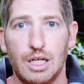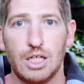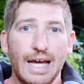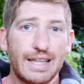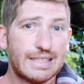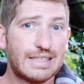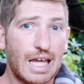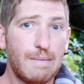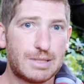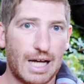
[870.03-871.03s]
Yet at the
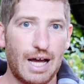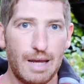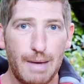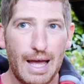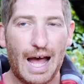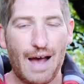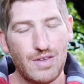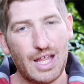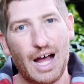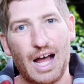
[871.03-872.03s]
same time,
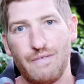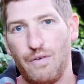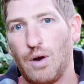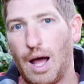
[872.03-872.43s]
having the iPhone